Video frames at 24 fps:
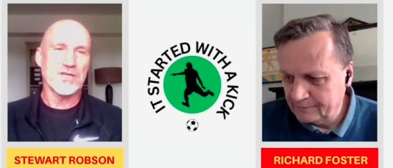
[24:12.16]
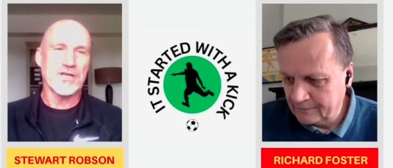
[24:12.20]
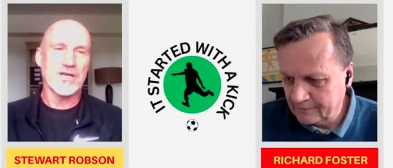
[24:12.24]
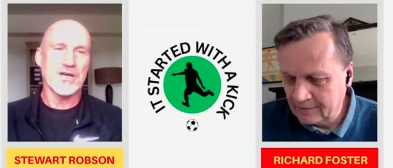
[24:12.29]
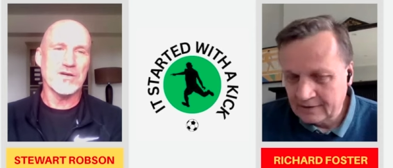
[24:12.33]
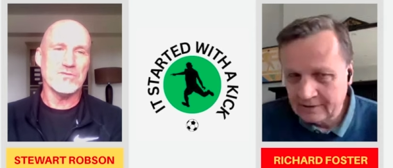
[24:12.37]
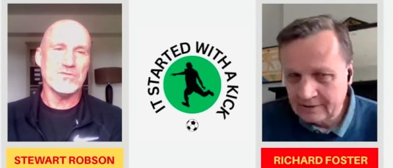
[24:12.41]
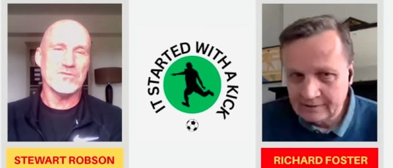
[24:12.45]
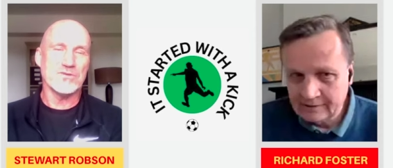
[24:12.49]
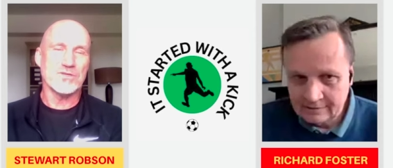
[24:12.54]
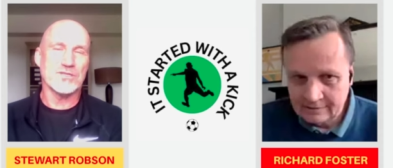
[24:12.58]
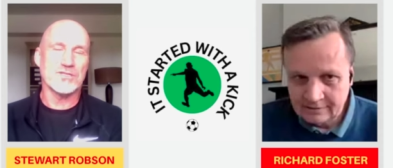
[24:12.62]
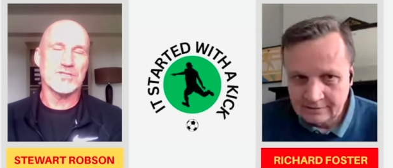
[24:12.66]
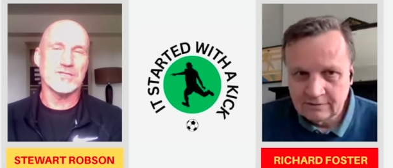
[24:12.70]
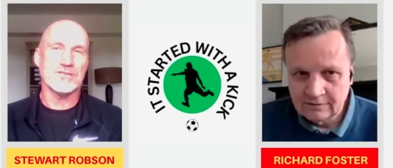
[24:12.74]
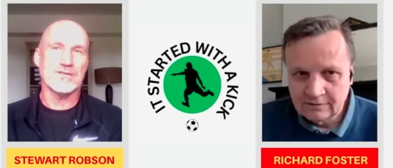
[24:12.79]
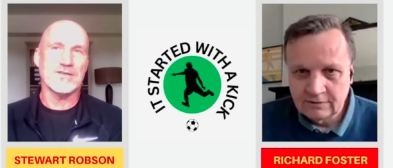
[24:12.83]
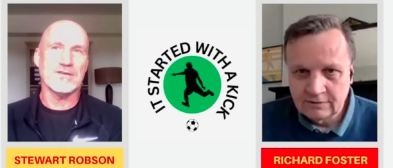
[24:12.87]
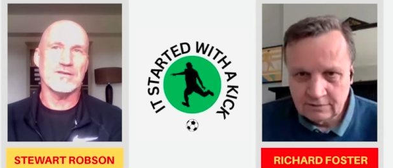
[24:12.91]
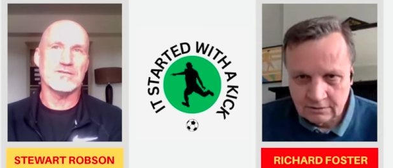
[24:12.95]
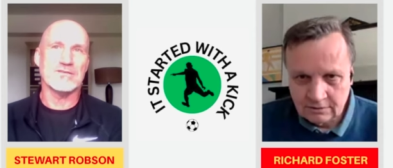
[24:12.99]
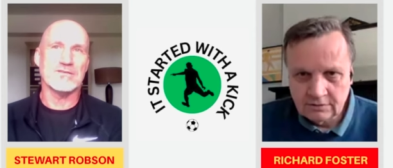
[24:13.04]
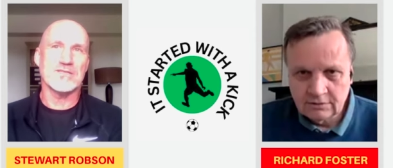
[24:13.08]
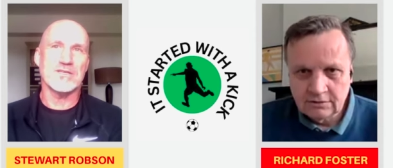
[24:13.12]
Speaker 1: coach. They've
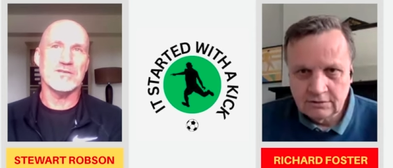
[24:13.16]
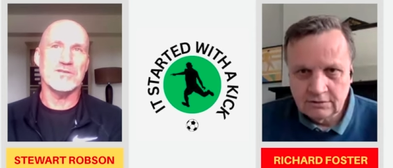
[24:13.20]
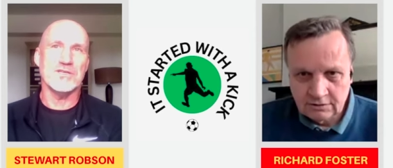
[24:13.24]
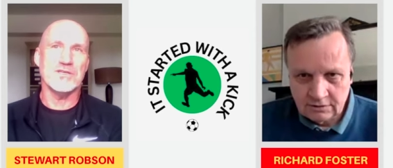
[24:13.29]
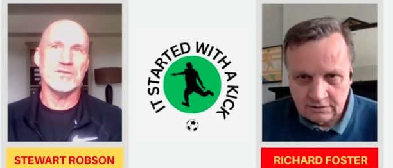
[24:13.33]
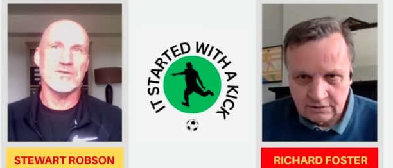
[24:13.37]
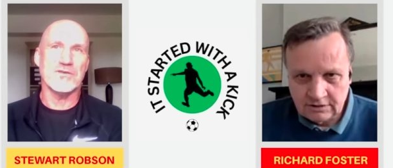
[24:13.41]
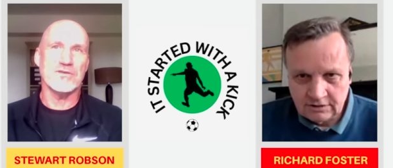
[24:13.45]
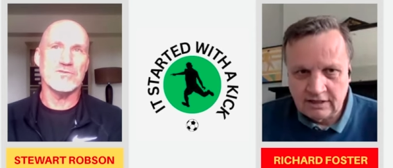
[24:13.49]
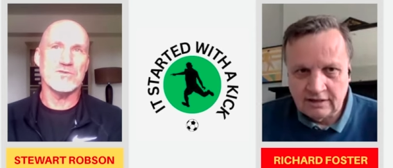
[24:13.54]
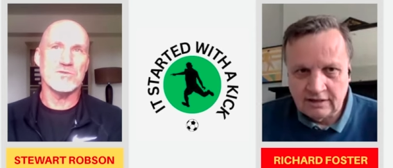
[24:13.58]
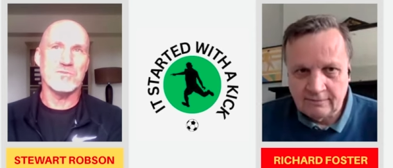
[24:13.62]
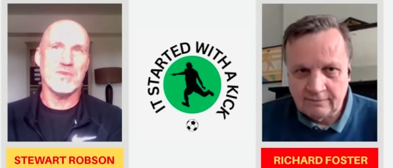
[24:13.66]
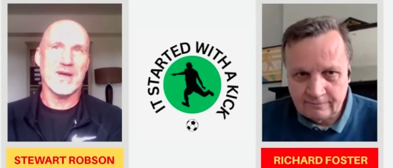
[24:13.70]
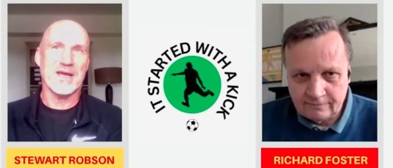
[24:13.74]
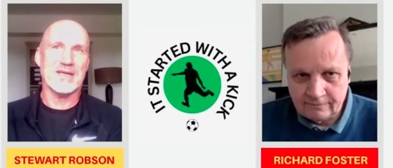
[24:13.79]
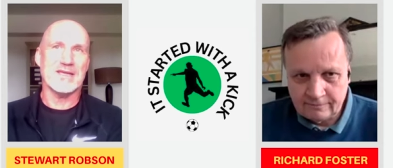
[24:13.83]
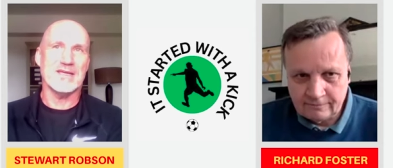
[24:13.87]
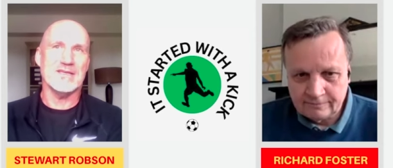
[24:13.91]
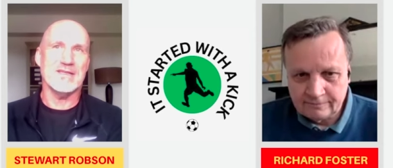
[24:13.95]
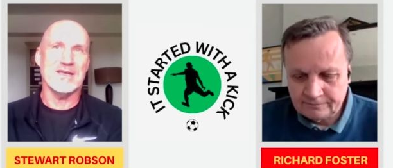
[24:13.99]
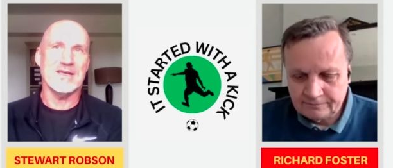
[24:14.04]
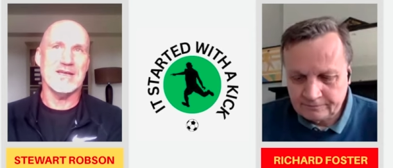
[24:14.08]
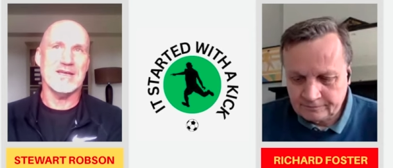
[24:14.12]
got Toni Kroos yeah. back
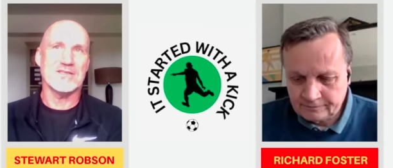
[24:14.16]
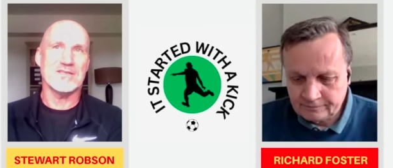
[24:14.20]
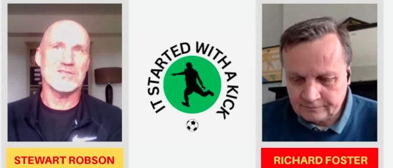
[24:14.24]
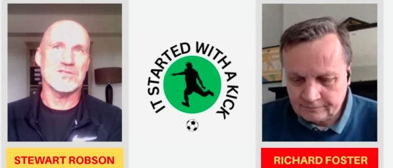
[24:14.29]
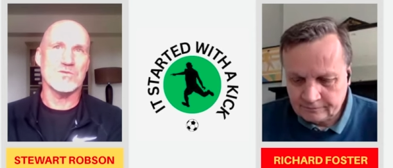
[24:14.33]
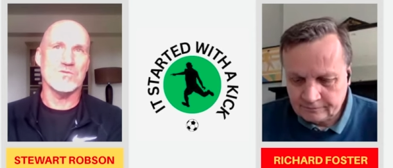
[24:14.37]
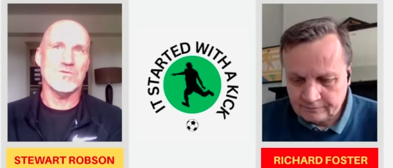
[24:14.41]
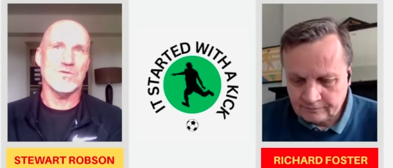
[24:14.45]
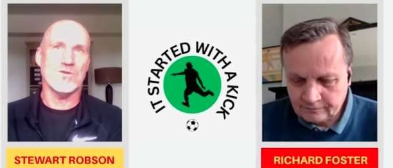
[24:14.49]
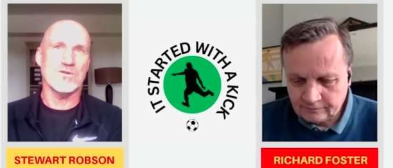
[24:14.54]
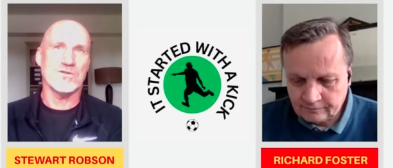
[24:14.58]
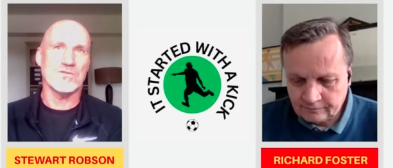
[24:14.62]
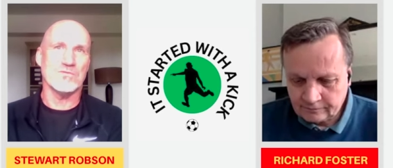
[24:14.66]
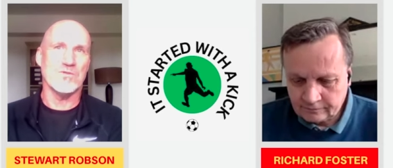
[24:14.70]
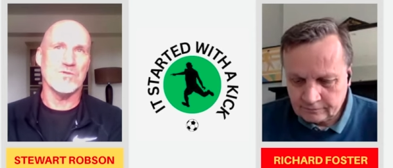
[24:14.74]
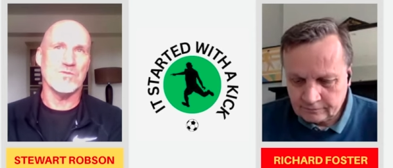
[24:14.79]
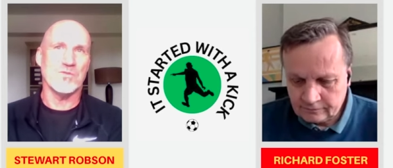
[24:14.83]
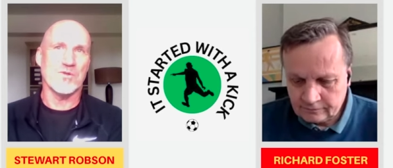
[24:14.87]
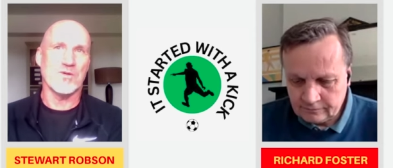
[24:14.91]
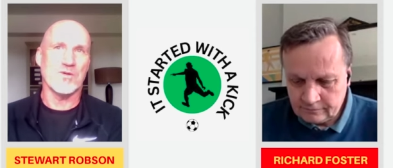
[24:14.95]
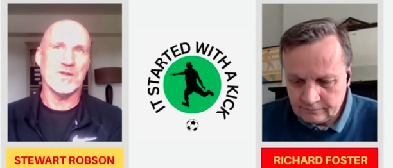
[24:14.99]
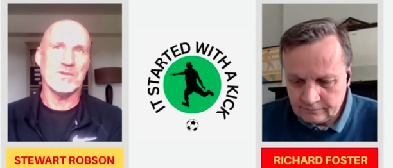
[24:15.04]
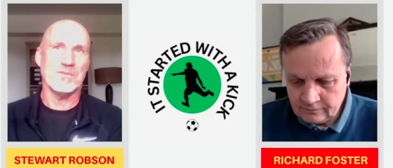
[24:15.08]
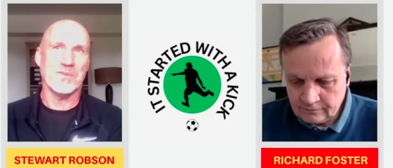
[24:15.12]
in their squad and will
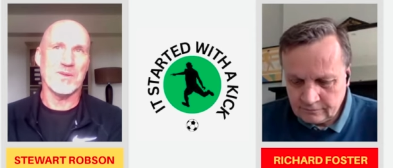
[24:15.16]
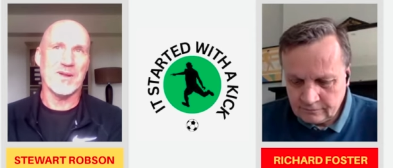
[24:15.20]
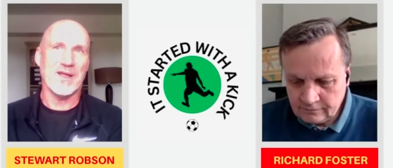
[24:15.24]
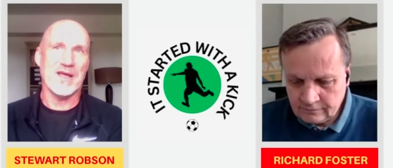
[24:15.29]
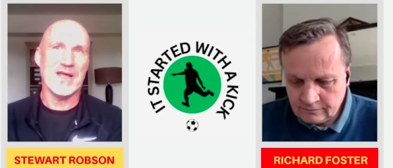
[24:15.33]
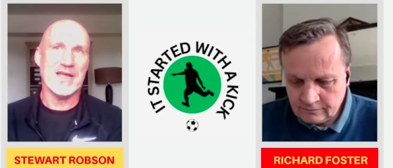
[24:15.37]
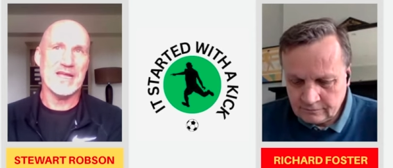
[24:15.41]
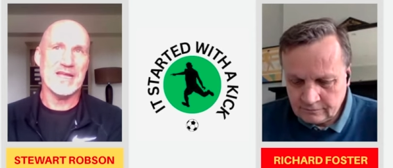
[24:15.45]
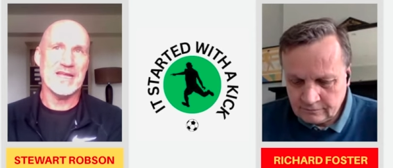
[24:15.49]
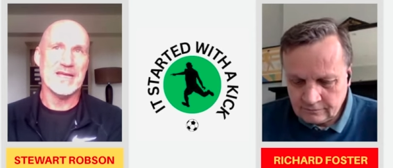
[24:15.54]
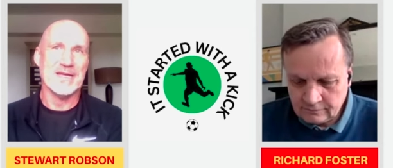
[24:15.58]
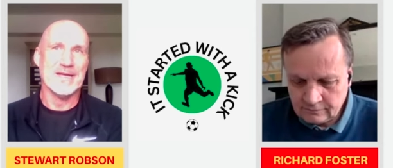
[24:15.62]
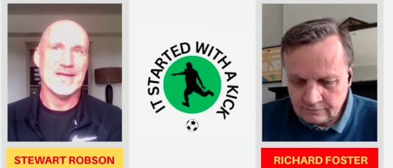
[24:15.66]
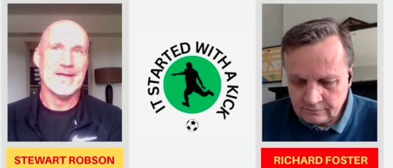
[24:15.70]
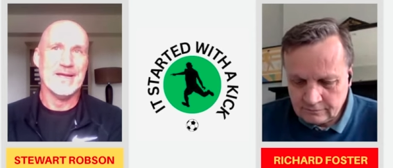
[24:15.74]
probably play.